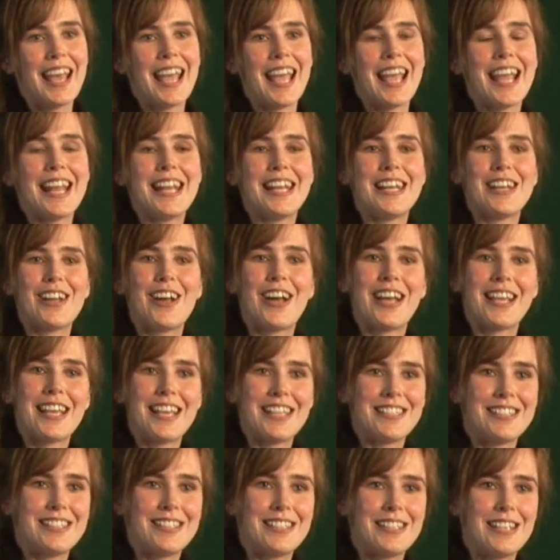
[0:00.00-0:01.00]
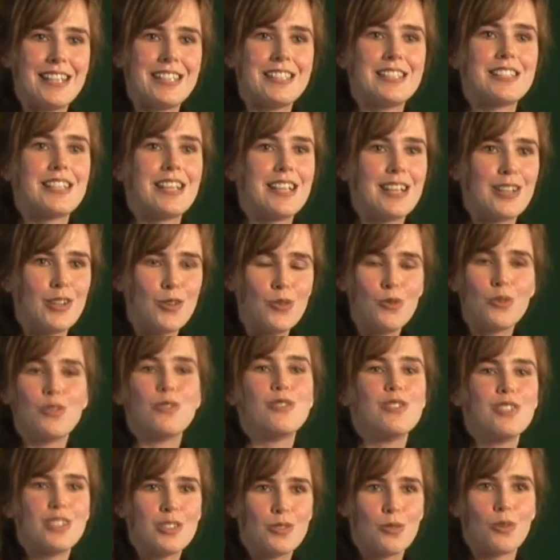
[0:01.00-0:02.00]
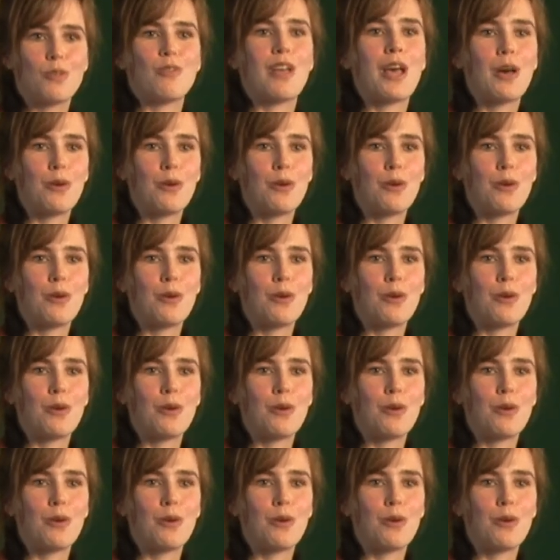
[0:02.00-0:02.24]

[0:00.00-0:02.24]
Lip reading: And I guess it's a good sort of